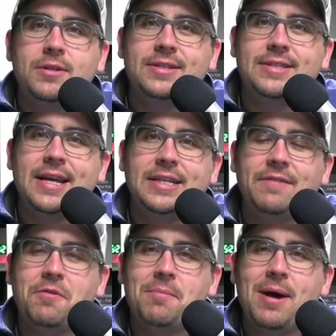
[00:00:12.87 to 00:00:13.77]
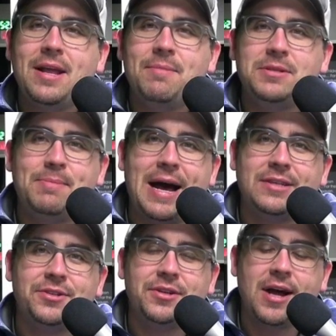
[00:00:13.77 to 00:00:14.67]
to This Day Devo. My name is
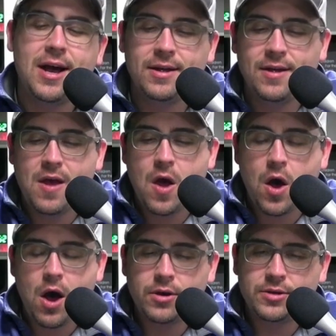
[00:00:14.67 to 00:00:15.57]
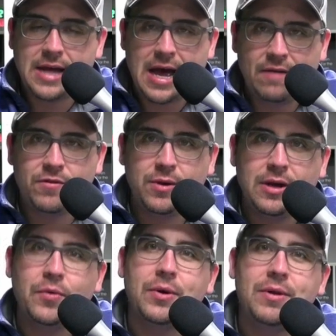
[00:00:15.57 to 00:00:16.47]
Pastor Guy. Honored to have you
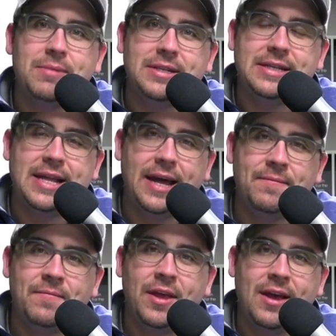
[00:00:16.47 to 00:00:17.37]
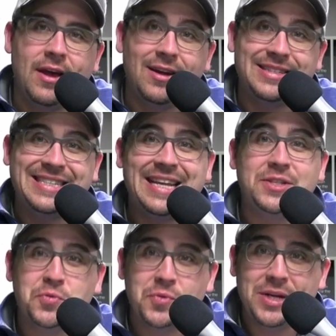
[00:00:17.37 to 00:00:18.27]
here with me today.
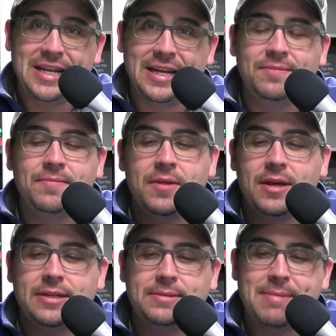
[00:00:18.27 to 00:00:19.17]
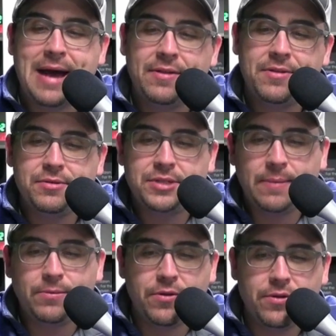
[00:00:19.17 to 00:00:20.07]
Today's reading is Matthew
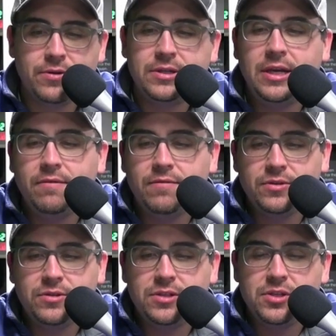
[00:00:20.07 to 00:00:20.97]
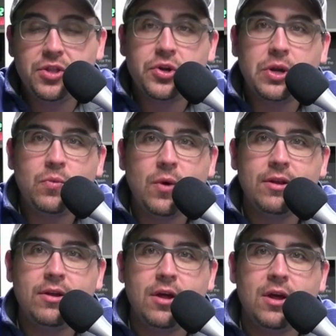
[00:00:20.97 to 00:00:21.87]
chapter 13, verses
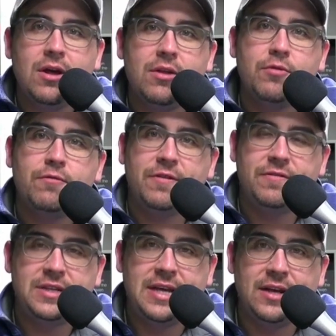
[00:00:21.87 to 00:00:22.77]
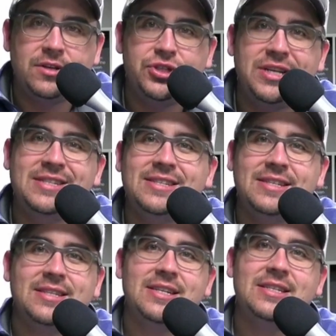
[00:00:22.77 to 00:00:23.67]
31 through 58. Jesus
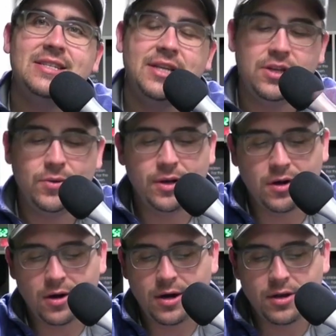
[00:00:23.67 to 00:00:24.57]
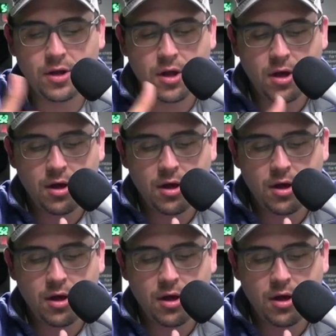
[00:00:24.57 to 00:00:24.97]
is continuing on